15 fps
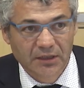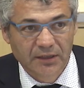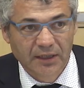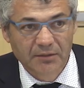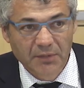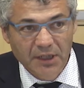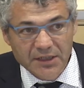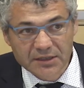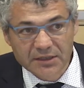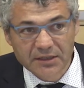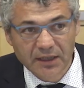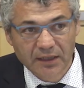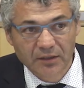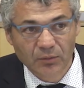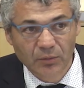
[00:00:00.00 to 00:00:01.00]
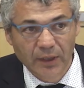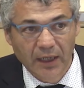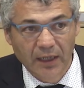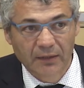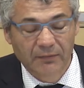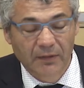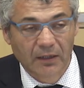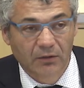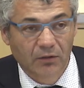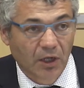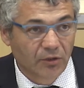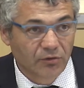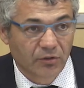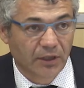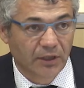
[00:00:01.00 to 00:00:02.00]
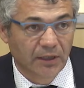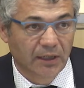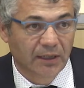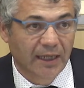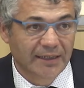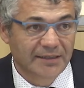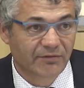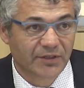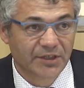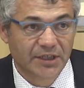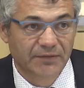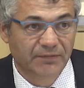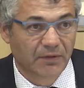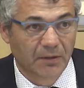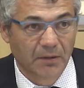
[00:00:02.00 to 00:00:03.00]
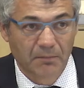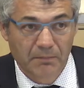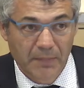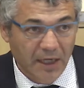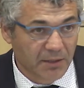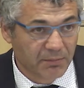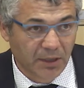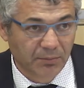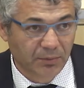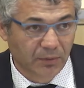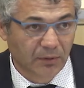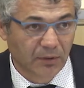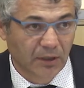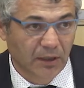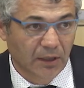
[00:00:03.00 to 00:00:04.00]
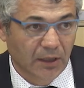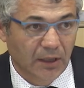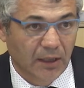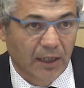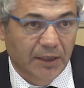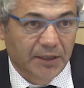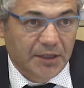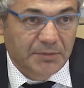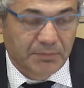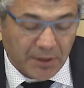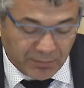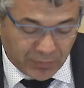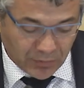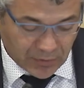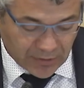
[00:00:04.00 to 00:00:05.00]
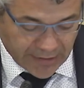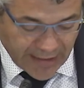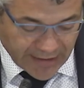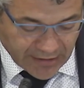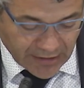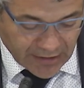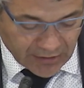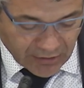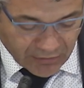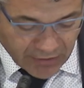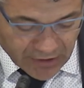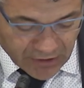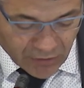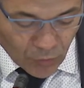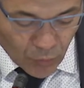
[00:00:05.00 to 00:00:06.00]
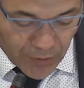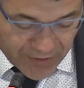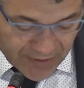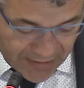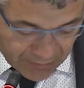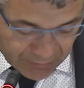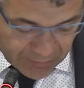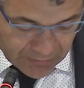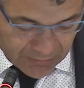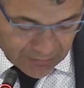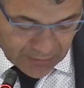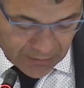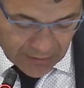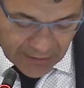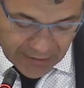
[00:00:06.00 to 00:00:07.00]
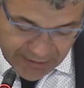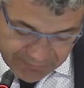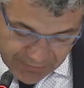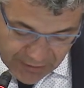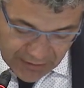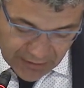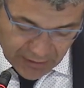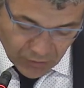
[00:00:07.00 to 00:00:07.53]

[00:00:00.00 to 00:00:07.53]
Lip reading: That means that we are a country that has received many people, and these people get integrated without leaving